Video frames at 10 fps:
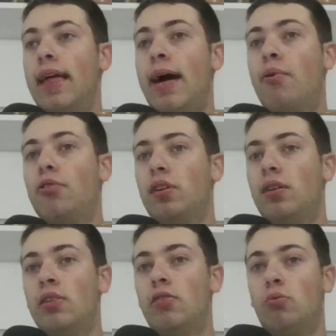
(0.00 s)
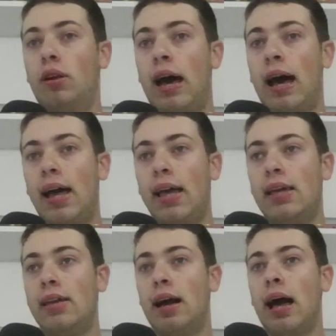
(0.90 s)
That wasn't one.
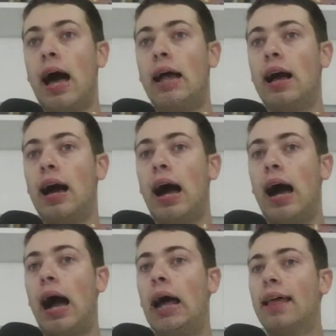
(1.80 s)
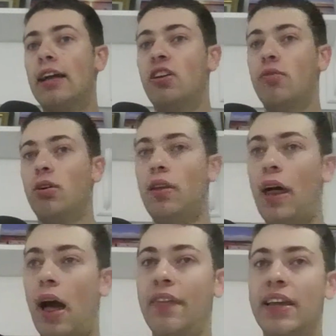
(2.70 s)
I like Jalen Rose.
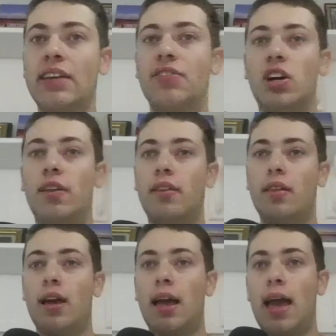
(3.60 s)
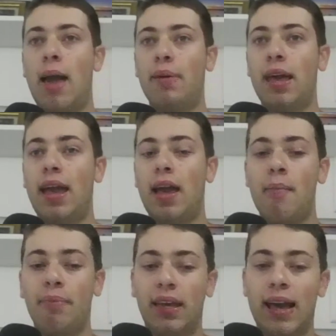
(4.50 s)
I think he's a good NBA
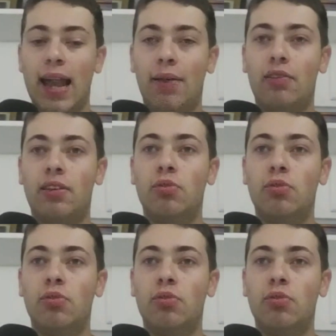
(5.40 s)
analyst.